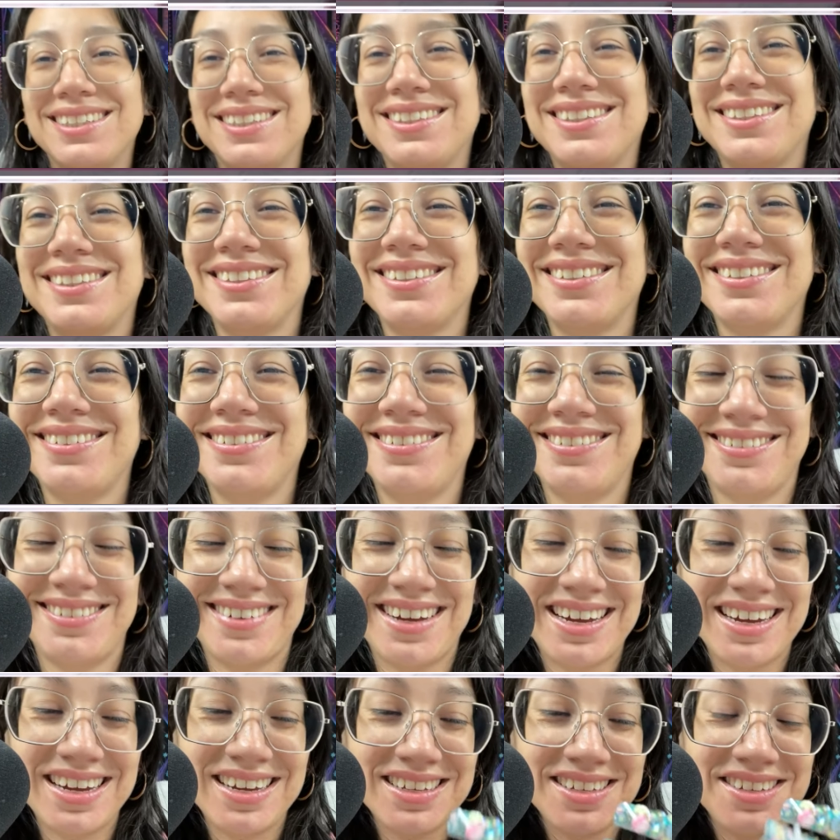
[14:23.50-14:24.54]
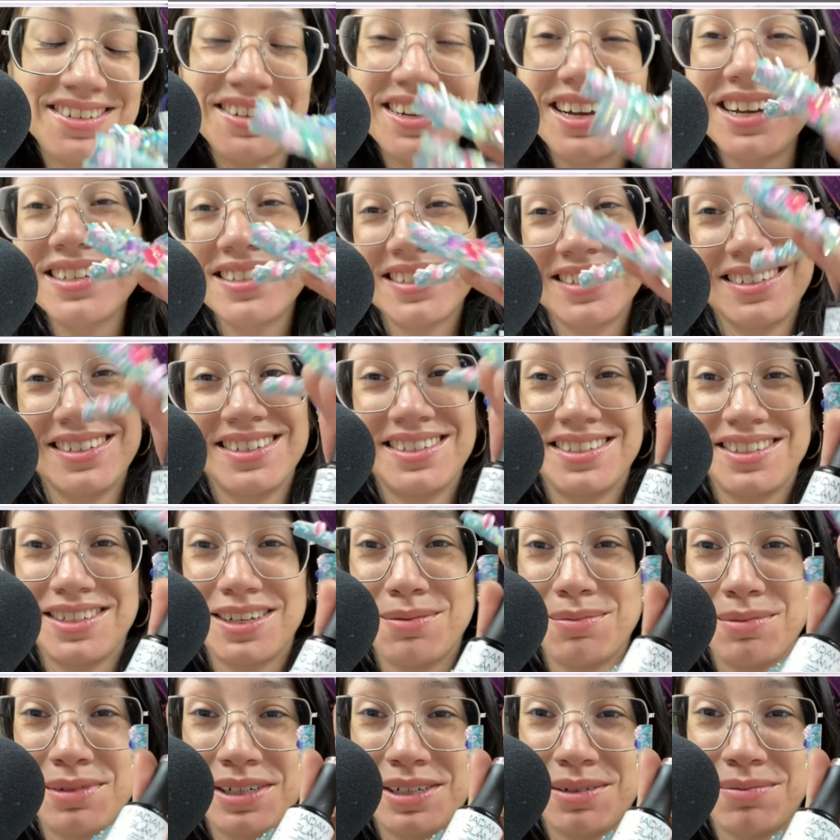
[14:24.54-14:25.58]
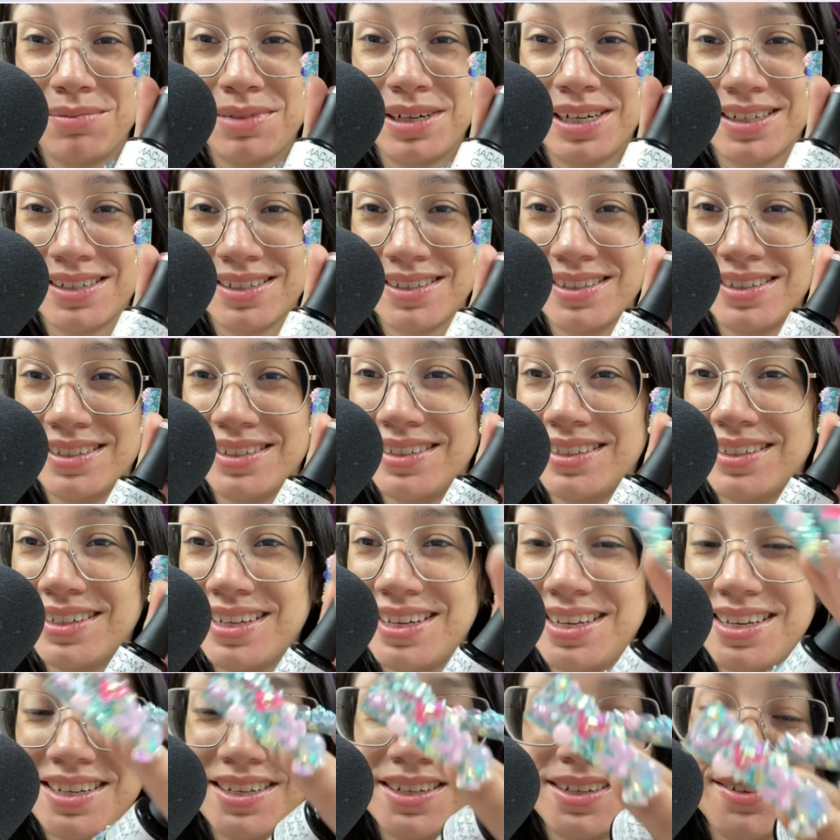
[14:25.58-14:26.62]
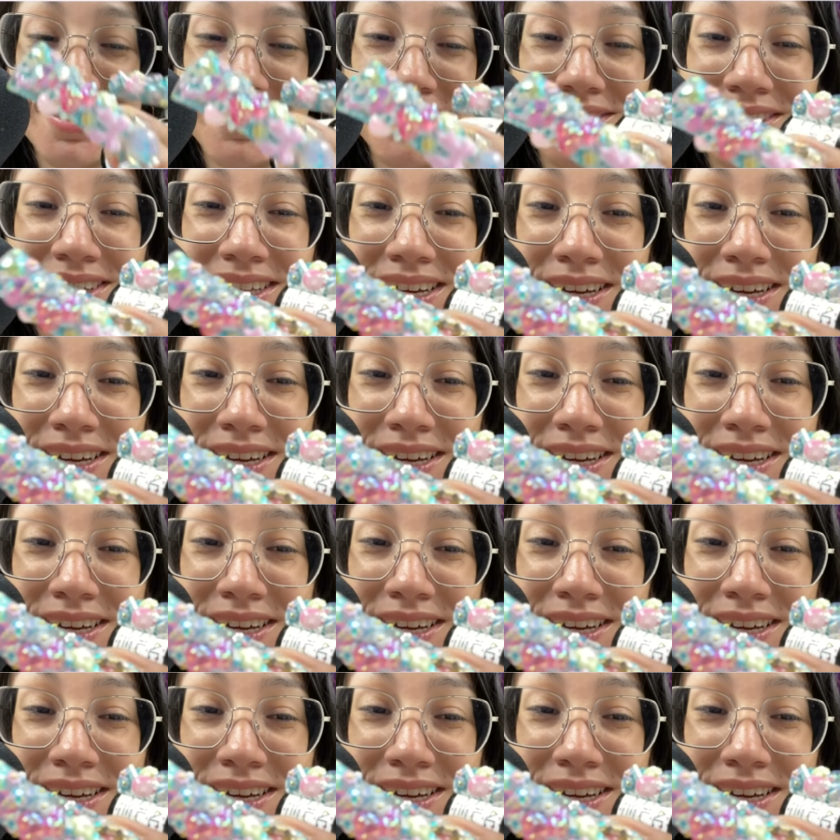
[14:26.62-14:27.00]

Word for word: So, uh, you guys already saw me unbox the King of